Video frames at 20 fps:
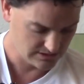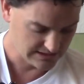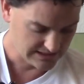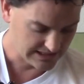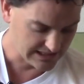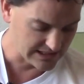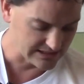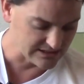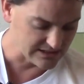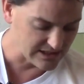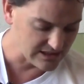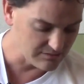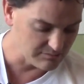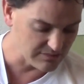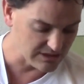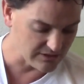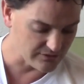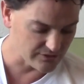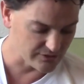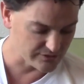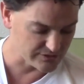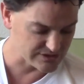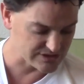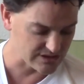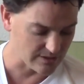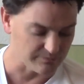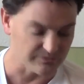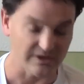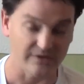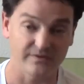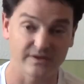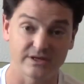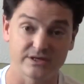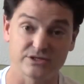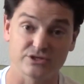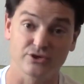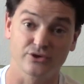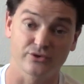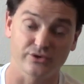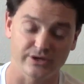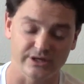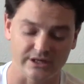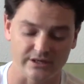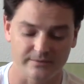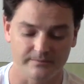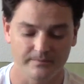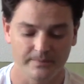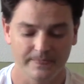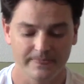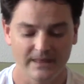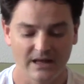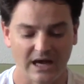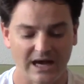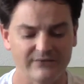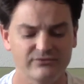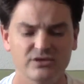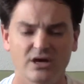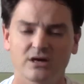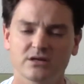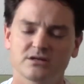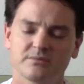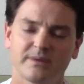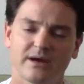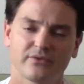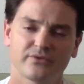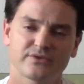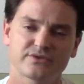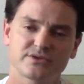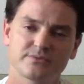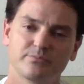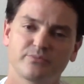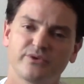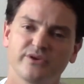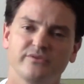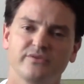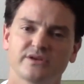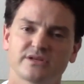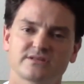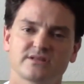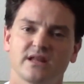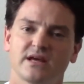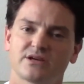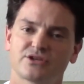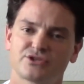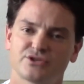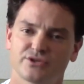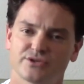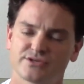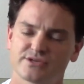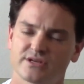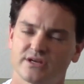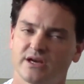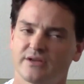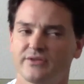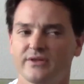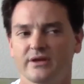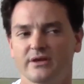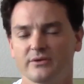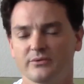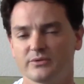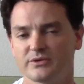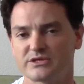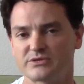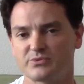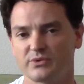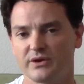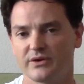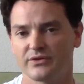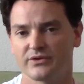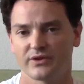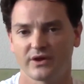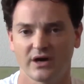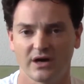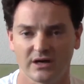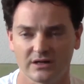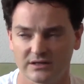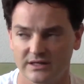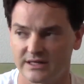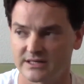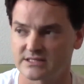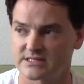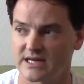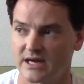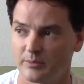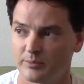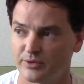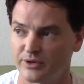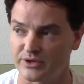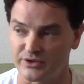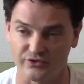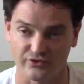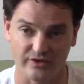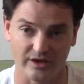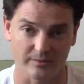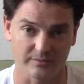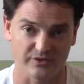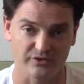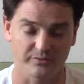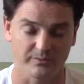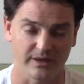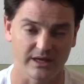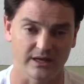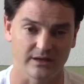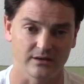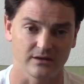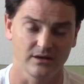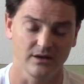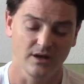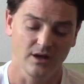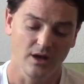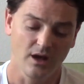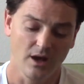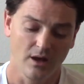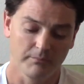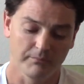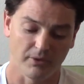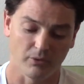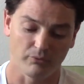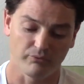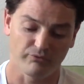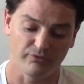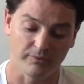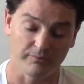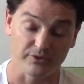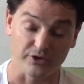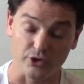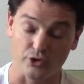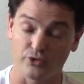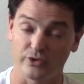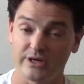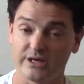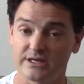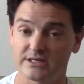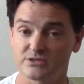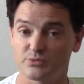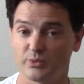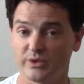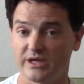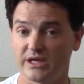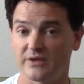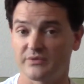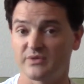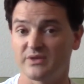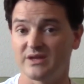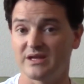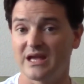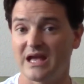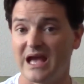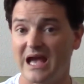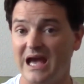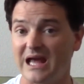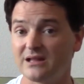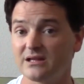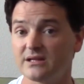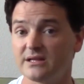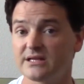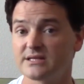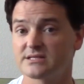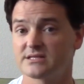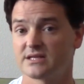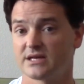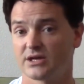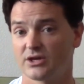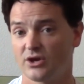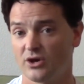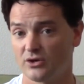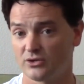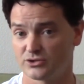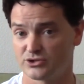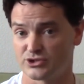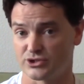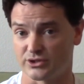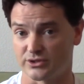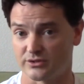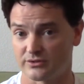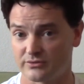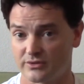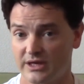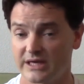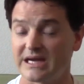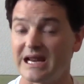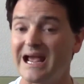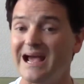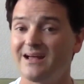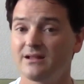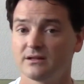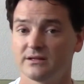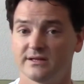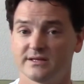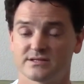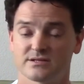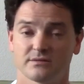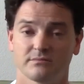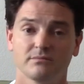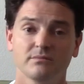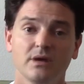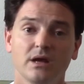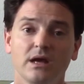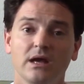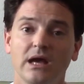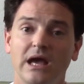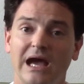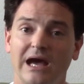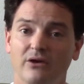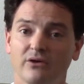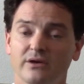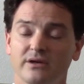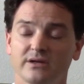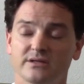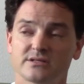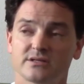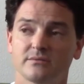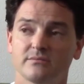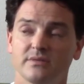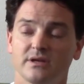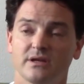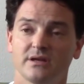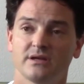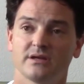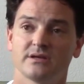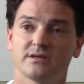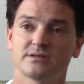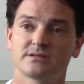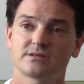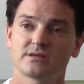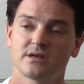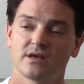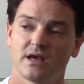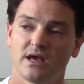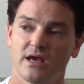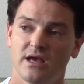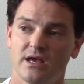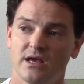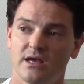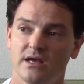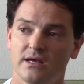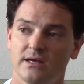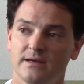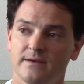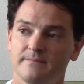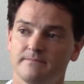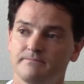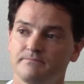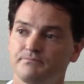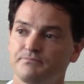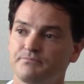and in me there is something that is Greek. I've talked about this in previous lectures. I think it was with Let Us Now Praise Famous Men. But from the Greeks we get the Hellenistic culture, right? Hellenism. Hellenism is a